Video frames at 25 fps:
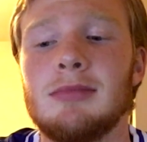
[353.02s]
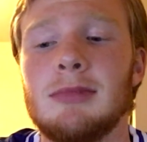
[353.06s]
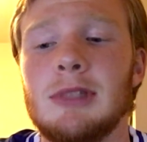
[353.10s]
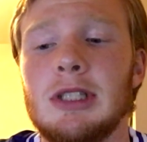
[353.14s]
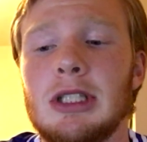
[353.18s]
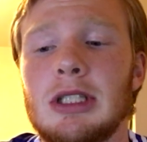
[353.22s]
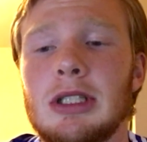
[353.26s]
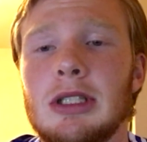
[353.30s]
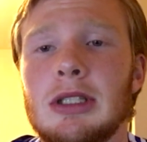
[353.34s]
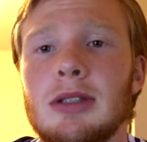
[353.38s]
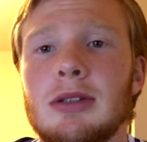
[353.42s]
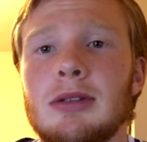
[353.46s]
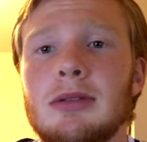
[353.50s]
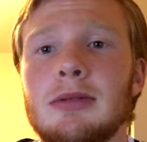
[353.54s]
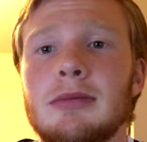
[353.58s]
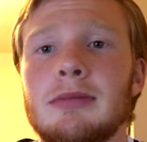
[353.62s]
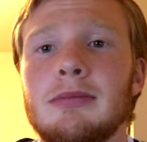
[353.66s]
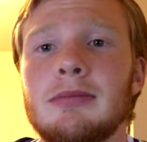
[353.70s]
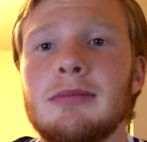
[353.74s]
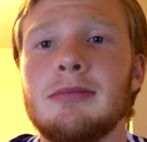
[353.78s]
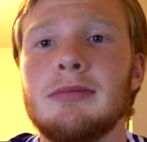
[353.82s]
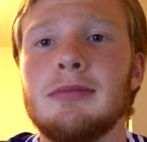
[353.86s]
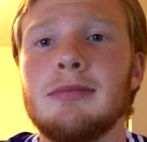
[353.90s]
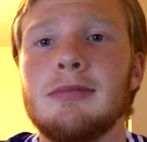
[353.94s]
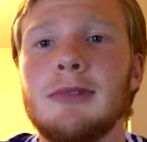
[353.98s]
you know,
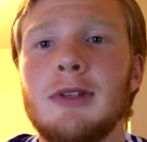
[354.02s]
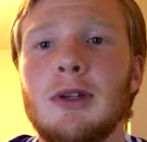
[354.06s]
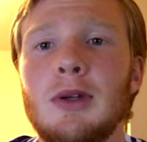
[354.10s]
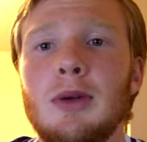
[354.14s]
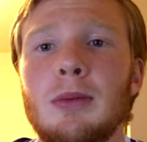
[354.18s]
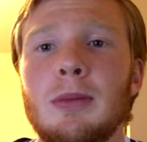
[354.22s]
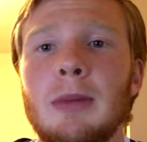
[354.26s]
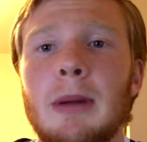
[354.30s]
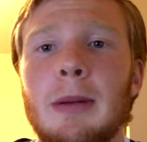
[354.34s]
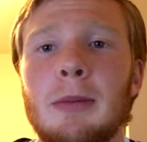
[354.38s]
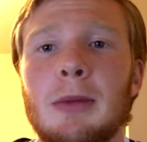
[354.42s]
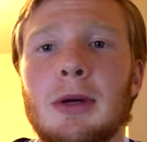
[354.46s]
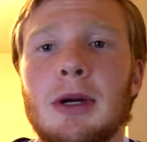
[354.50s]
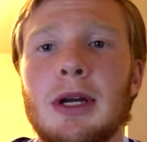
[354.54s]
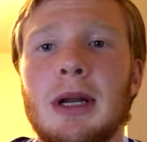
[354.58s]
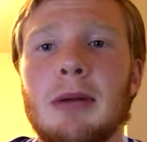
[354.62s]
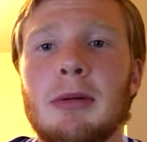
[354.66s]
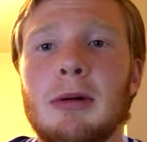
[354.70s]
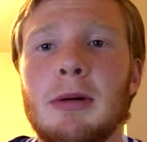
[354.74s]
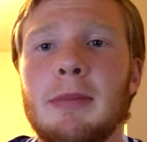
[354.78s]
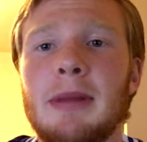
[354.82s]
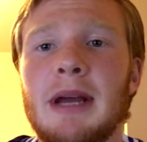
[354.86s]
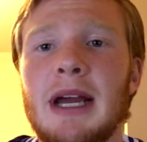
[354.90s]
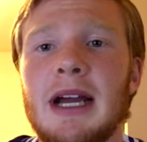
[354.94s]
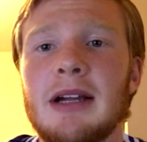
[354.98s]
you remember
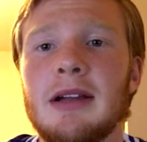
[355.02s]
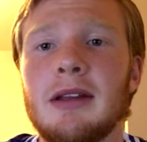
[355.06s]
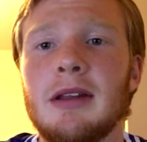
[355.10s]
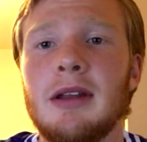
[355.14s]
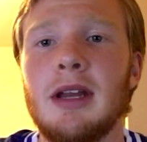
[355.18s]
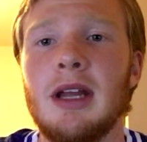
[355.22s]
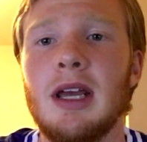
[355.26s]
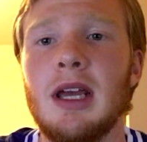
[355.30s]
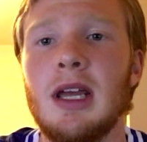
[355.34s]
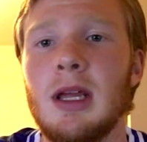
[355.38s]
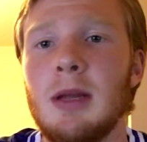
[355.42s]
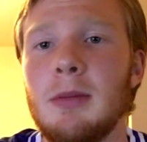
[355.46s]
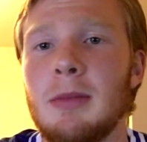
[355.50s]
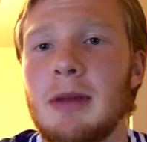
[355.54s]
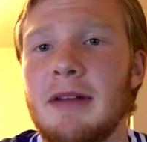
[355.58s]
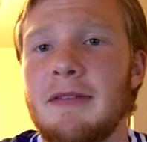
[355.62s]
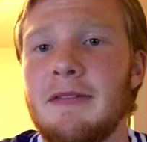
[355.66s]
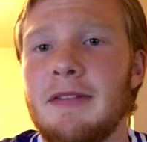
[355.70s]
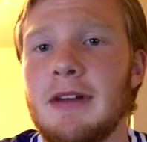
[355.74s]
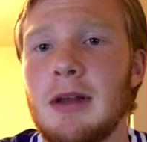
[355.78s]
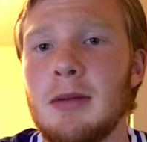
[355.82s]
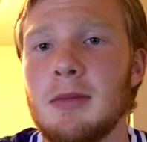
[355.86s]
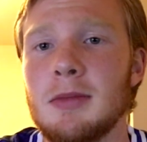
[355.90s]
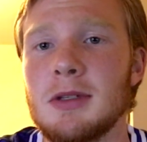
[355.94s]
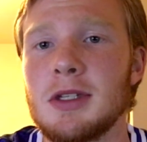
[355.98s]
Hibbert back in the day, he made
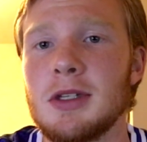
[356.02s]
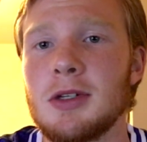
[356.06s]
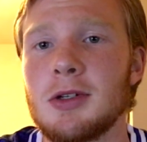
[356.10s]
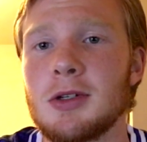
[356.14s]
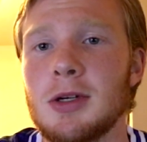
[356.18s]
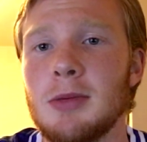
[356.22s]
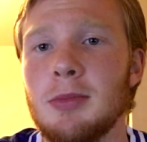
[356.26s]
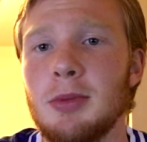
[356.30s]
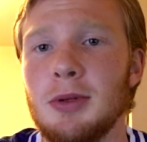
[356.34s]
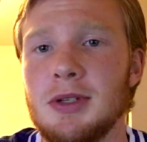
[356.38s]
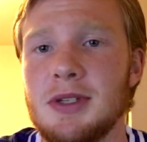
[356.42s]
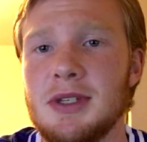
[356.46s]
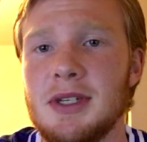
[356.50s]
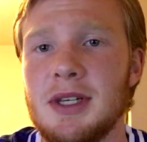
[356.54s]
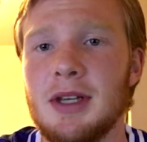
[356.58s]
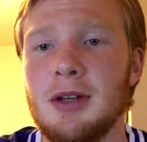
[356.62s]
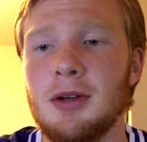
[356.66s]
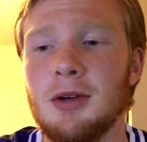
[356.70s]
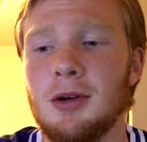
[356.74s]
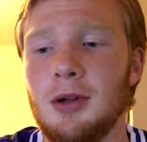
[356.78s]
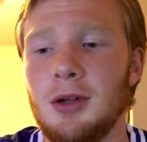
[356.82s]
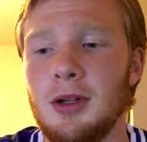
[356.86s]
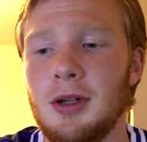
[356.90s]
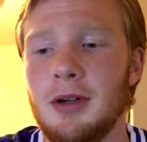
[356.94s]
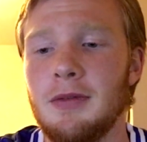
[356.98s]
famous the triple
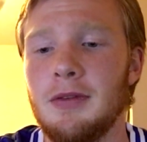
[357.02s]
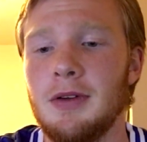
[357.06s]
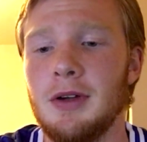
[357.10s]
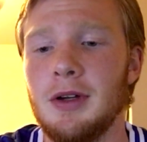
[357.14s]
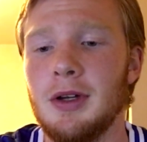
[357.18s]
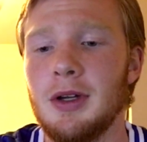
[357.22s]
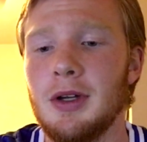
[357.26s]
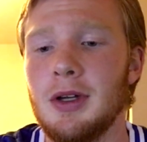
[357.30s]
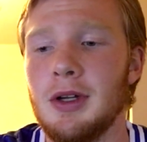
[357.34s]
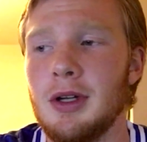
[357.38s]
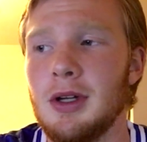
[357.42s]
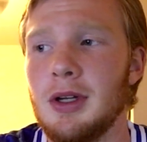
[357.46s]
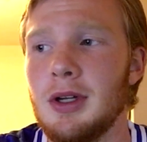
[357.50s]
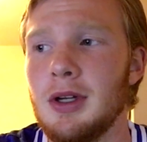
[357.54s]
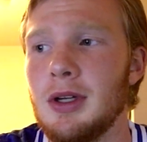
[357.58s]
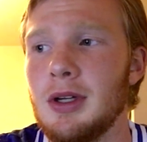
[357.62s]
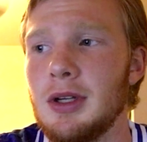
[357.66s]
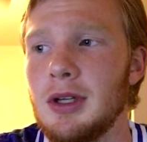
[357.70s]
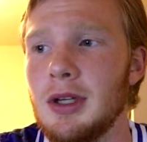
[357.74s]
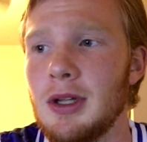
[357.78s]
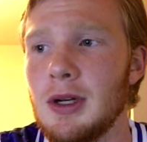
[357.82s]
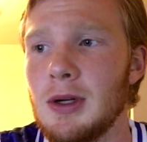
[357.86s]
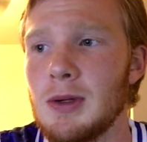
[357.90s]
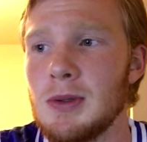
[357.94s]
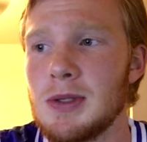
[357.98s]
single of,
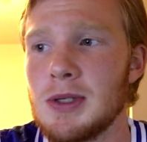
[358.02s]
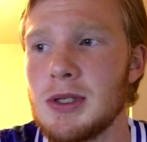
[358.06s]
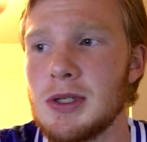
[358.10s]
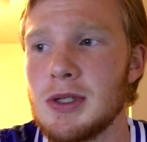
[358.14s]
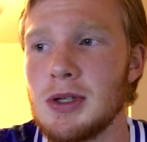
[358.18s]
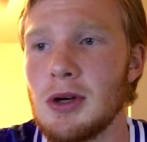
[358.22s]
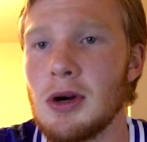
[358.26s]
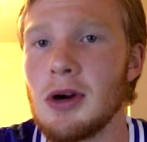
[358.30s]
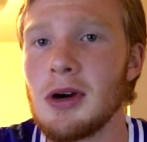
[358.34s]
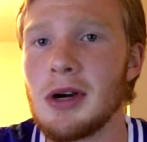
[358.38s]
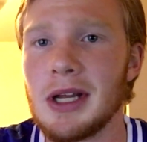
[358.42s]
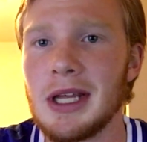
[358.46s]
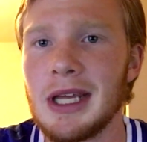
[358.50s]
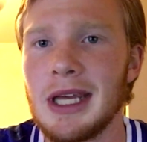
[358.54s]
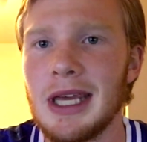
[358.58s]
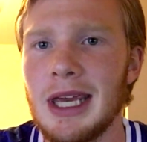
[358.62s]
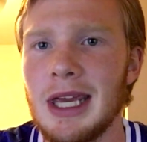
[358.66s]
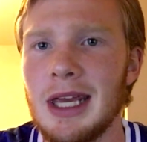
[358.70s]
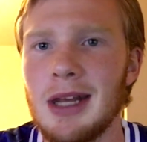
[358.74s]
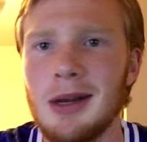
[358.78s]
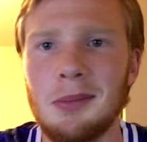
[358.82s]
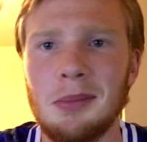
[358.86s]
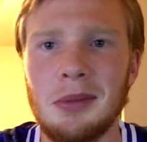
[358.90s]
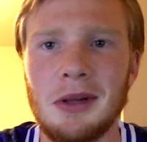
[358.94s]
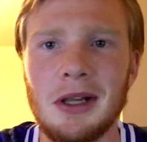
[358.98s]
you know, starting
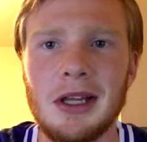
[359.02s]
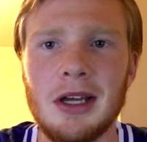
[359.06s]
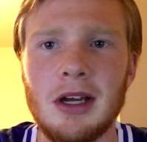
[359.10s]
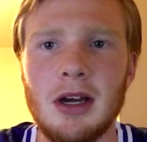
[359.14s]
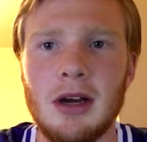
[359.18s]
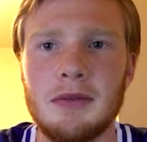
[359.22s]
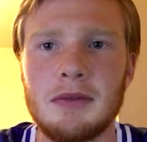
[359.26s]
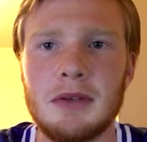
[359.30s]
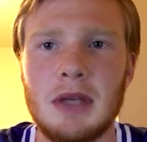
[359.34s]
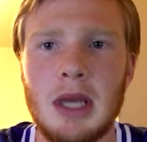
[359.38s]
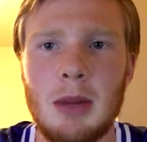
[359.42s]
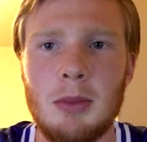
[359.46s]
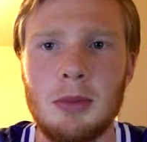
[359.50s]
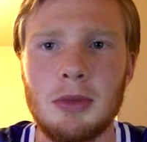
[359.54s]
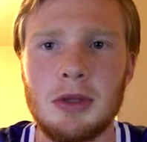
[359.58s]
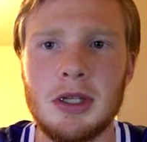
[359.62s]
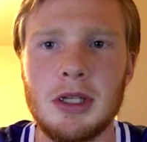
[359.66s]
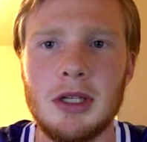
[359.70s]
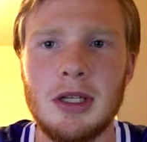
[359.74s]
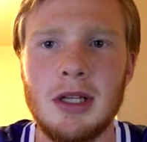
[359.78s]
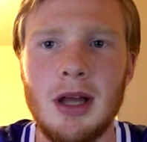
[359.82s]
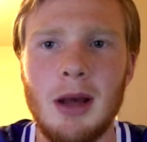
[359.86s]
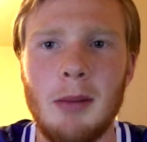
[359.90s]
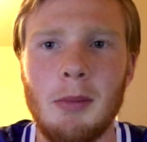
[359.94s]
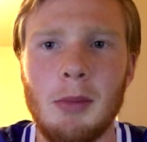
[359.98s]
in a playoff game with the
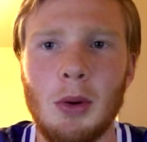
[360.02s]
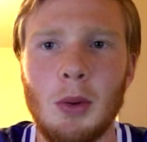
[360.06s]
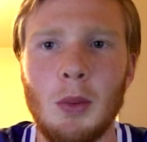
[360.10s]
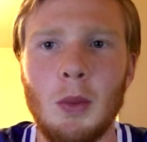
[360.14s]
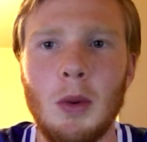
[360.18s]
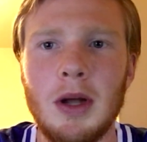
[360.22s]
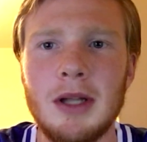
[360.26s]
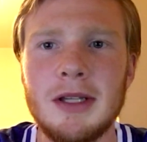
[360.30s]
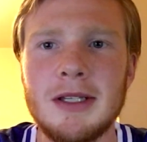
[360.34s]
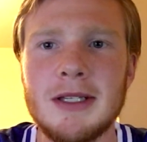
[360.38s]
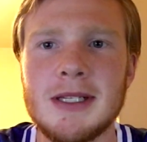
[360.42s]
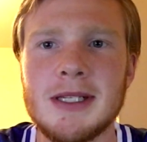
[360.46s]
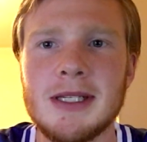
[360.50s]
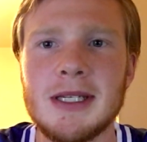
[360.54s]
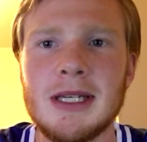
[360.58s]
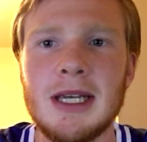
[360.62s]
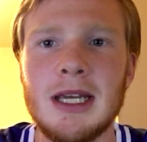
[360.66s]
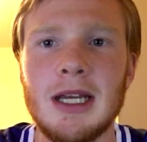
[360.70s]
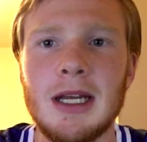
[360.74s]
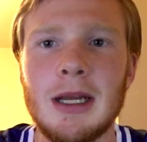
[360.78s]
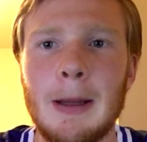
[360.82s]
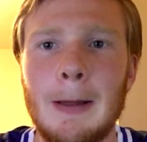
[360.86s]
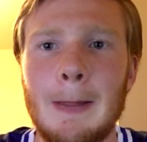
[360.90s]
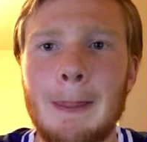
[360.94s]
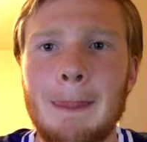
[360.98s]
number one
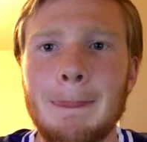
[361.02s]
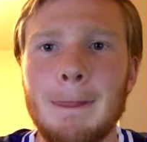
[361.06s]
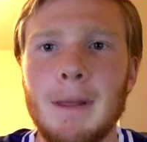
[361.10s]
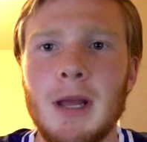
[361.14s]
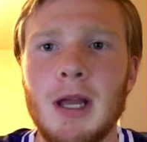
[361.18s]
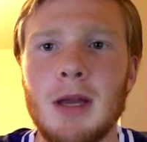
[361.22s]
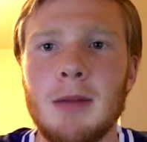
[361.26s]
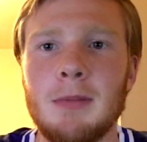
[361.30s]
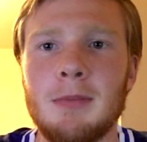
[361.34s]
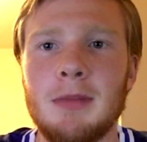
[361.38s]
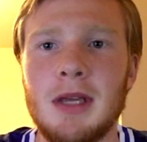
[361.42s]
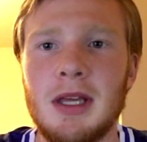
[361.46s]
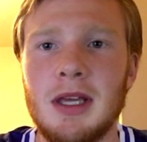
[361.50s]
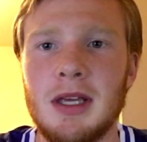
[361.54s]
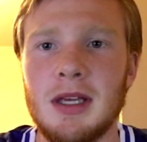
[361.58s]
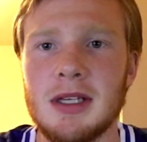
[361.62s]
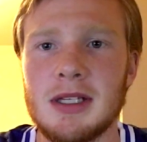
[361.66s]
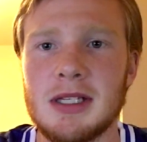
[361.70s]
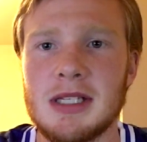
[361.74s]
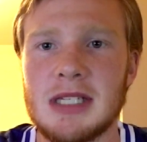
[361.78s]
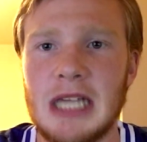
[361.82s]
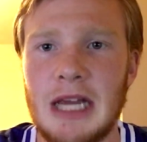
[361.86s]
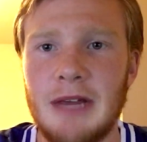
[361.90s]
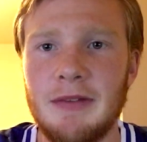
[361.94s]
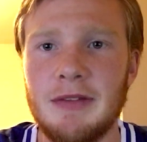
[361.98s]
seed being a
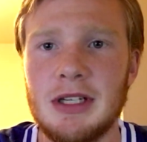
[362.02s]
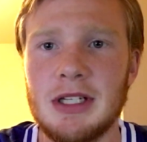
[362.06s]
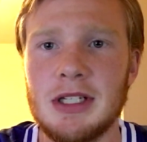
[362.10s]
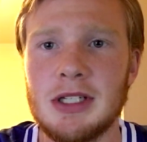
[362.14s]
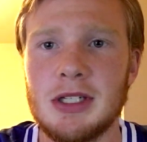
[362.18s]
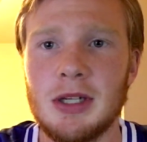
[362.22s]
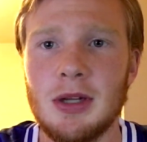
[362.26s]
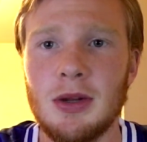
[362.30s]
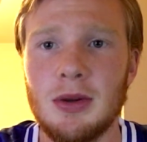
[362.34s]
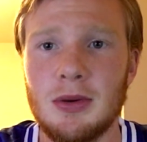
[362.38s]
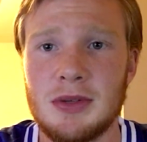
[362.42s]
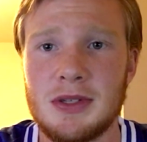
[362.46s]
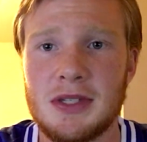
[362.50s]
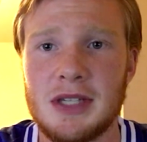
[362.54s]
7-2